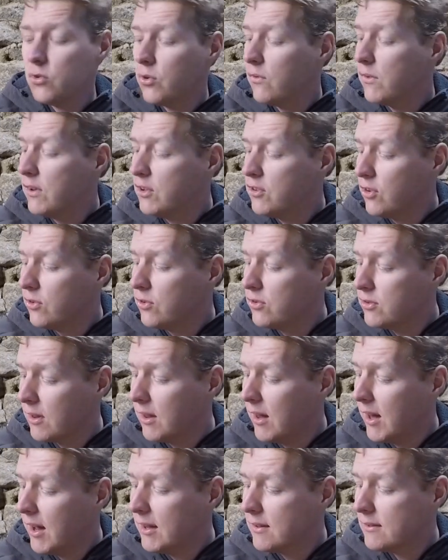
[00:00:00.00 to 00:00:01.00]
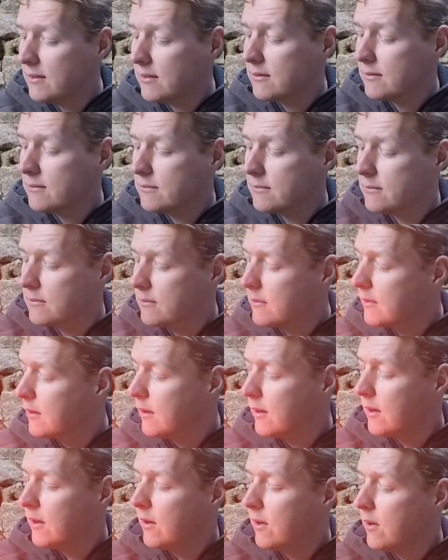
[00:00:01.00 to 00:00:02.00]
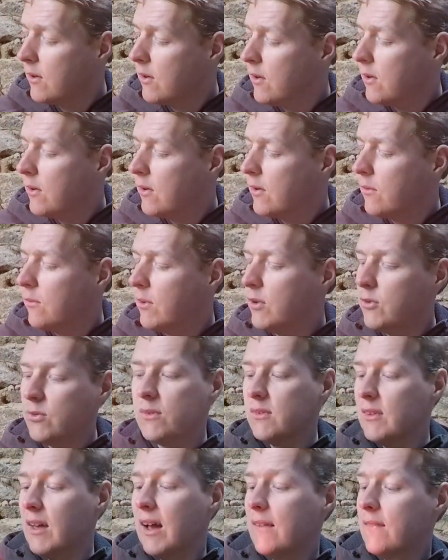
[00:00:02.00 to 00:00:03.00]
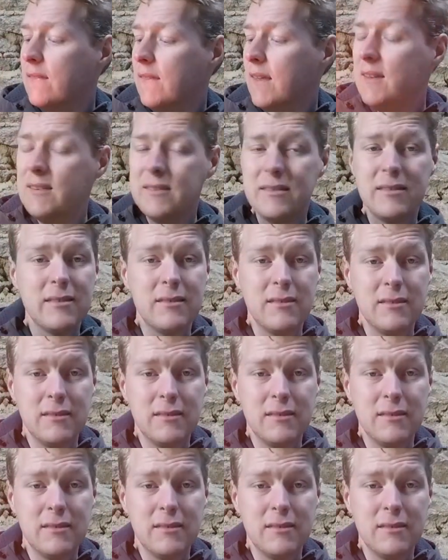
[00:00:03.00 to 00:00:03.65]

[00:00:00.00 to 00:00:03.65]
a reduced light, which was like this,